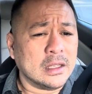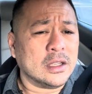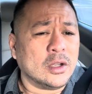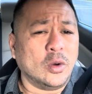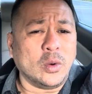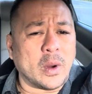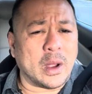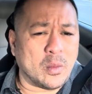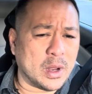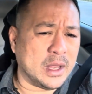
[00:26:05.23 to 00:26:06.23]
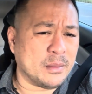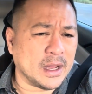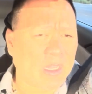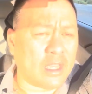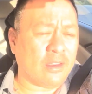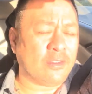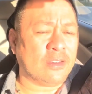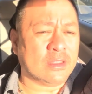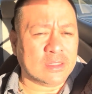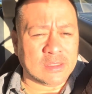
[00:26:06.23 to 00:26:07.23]
Who do I want in my life?
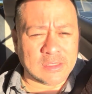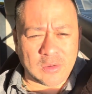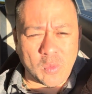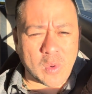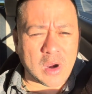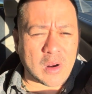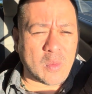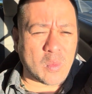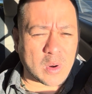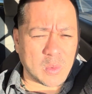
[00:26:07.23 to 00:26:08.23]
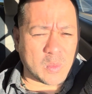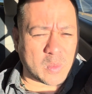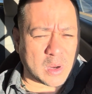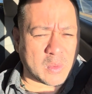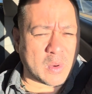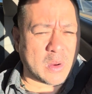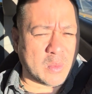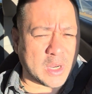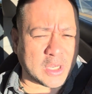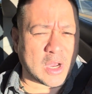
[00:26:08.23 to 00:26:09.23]
Where do I
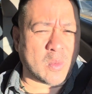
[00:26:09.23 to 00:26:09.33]
want to go?